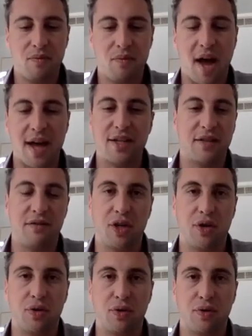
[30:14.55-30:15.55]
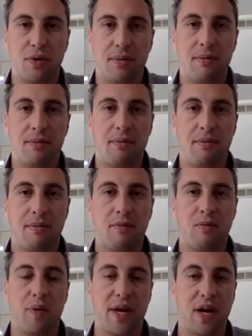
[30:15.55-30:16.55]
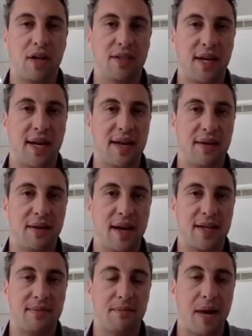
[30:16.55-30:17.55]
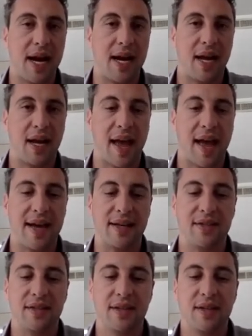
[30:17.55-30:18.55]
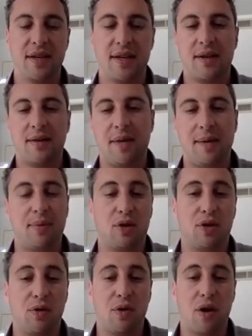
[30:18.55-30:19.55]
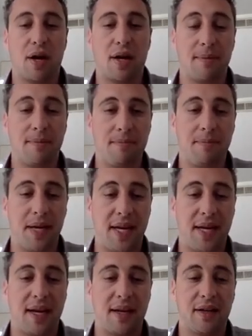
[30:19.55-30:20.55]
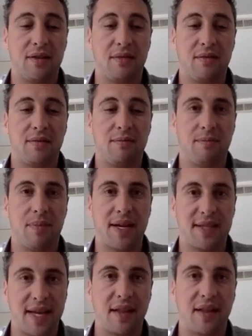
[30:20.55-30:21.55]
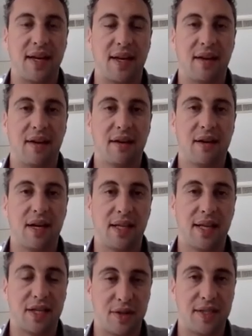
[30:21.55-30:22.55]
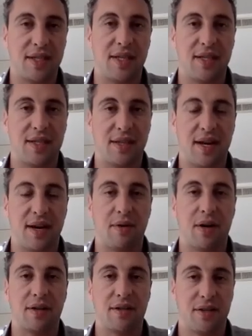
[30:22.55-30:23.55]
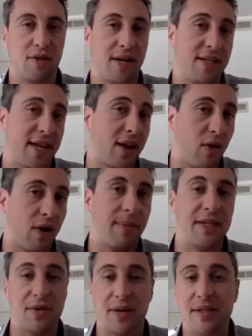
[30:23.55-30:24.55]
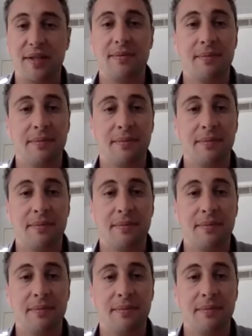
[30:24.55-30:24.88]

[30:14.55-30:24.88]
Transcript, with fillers: I just view what we call today as mining as people who are competing by selling electricity to the network to transact coinbase coins.